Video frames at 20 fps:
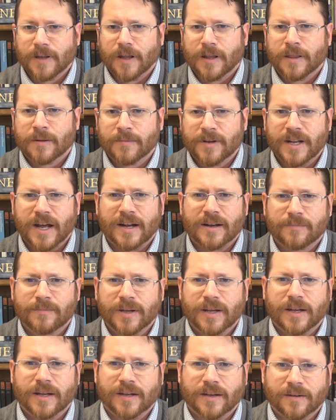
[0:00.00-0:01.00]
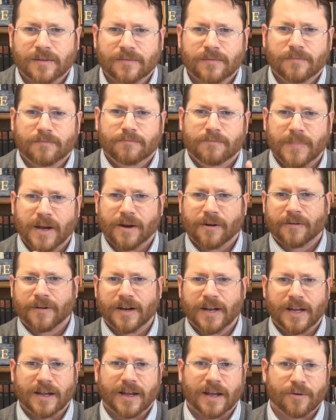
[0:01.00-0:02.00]
The Madonna being
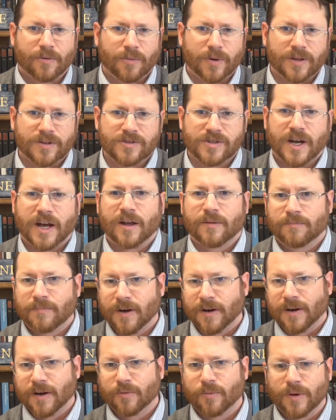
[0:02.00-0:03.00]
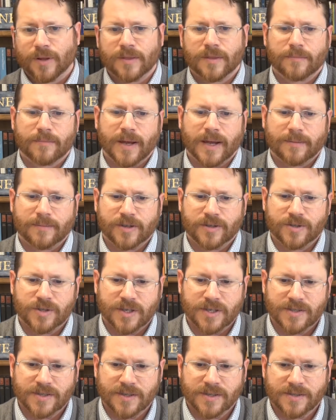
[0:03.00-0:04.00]
Mary with child, Mary with the baby
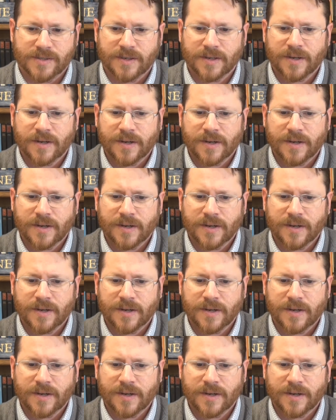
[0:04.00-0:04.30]
Jesus.